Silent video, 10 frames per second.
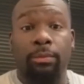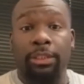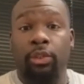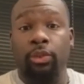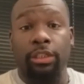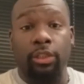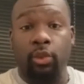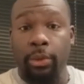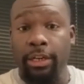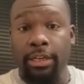Make sure your
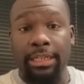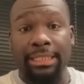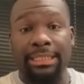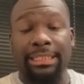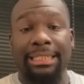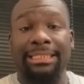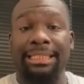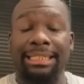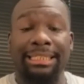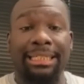Twitter is
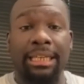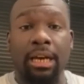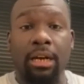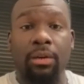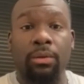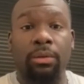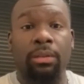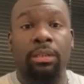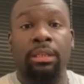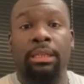linked in your huddle,
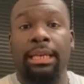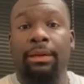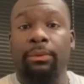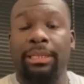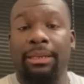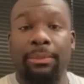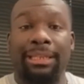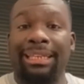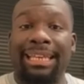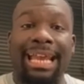and we
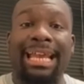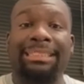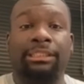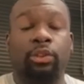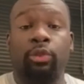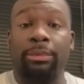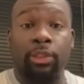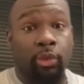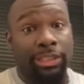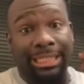can get access to you. Make
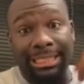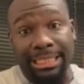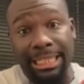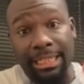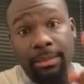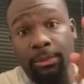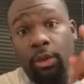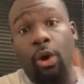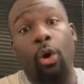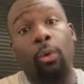sure your DMs
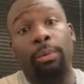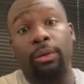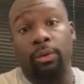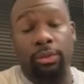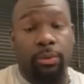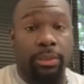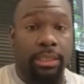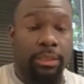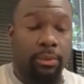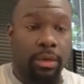are open on Twitter
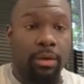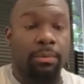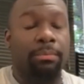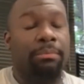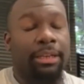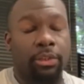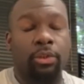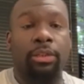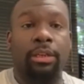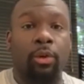as well. Make
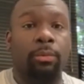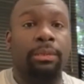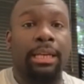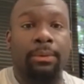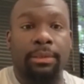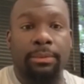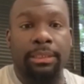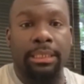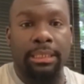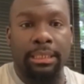sure they're open. That way we
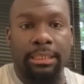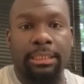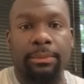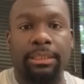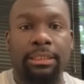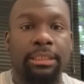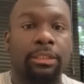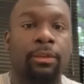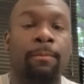can see you.